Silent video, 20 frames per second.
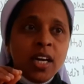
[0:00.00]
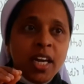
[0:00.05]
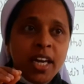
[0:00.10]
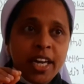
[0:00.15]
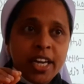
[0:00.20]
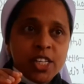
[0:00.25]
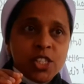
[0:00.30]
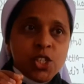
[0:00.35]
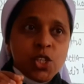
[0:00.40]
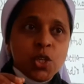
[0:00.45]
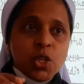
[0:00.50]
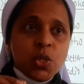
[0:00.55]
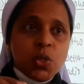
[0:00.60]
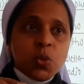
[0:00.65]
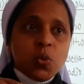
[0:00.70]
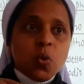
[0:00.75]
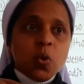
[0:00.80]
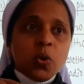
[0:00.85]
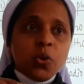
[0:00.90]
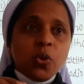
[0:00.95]

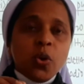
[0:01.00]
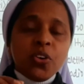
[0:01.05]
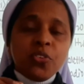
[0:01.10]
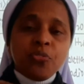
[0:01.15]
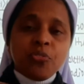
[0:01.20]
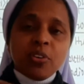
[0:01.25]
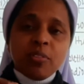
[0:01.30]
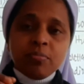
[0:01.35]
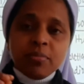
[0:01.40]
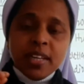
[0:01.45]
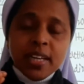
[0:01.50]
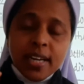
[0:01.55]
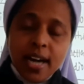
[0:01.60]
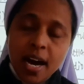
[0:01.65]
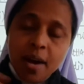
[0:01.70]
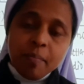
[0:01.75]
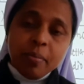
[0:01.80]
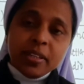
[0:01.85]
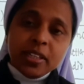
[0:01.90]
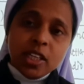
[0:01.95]
H2O, not from the
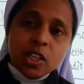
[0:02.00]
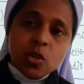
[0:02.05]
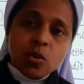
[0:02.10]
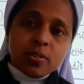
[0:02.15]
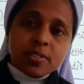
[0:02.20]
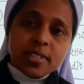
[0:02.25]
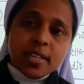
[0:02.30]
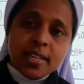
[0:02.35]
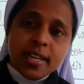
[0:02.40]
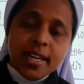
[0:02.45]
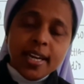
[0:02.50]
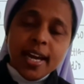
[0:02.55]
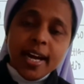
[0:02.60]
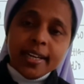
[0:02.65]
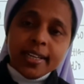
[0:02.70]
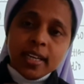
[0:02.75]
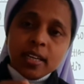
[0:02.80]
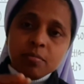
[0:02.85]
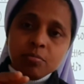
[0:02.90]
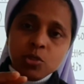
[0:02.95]
carbon dioxide. He
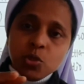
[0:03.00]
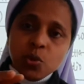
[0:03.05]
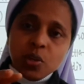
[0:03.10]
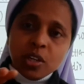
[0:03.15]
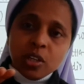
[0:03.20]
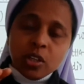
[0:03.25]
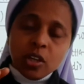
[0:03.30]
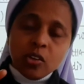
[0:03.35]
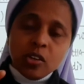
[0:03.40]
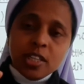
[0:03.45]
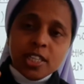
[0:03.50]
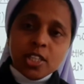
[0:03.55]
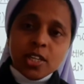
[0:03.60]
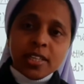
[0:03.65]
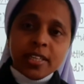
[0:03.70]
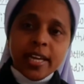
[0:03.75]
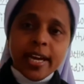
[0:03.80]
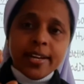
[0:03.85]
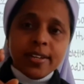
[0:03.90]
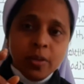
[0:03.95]
had come to a
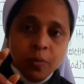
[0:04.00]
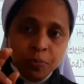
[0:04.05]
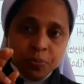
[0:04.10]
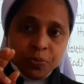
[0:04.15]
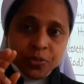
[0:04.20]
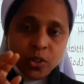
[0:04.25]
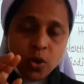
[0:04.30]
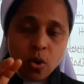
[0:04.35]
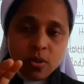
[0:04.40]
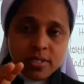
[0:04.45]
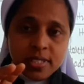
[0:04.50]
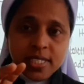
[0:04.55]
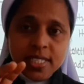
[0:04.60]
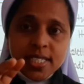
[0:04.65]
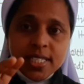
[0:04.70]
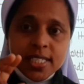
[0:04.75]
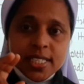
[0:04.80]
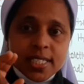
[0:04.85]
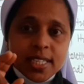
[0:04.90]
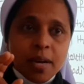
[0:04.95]
conclusion that
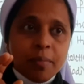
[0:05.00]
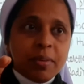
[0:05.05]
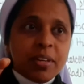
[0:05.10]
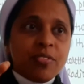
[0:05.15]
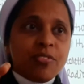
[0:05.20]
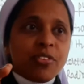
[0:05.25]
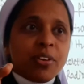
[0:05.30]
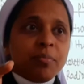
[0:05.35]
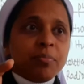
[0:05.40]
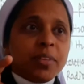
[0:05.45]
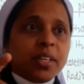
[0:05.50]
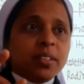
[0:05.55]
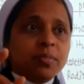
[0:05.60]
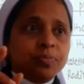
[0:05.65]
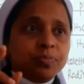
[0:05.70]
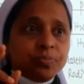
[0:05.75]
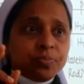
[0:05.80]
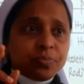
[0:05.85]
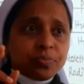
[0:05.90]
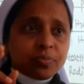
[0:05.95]
oxygen is coming from
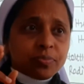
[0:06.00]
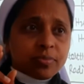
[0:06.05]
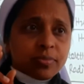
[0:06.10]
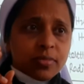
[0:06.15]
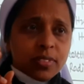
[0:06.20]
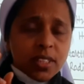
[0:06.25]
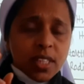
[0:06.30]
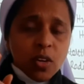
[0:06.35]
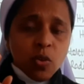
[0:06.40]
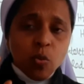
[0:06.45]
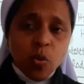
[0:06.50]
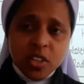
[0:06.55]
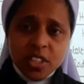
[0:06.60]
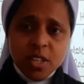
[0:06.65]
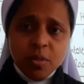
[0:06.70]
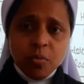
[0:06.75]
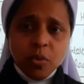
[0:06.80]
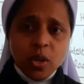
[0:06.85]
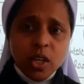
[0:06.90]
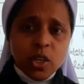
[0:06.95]
the
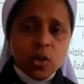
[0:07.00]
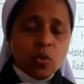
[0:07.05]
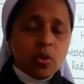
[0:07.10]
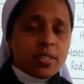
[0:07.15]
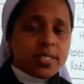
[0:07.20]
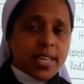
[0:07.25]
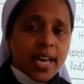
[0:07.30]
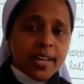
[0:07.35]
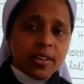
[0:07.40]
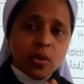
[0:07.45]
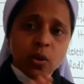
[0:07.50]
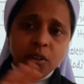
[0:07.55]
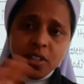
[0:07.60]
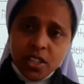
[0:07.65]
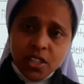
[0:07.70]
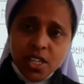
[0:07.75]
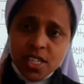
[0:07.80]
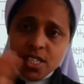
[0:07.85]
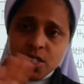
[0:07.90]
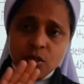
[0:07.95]
water molecules and
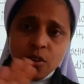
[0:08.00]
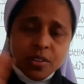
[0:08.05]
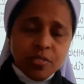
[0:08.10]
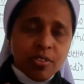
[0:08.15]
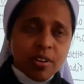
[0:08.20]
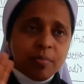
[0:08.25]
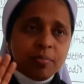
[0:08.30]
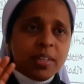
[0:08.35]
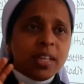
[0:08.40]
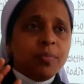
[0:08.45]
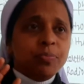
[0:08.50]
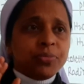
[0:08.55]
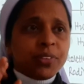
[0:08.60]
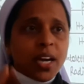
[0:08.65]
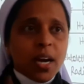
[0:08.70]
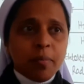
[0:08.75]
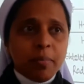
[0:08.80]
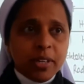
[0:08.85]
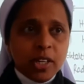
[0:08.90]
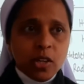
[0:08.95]
it is not from the
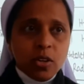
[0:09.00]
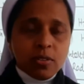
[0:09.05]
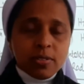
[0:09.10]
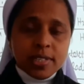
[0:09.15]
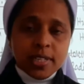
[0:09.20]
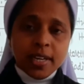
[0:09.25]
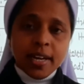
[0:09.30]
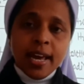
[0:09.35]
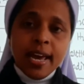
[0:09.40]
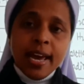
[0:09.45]
carbon dioxide.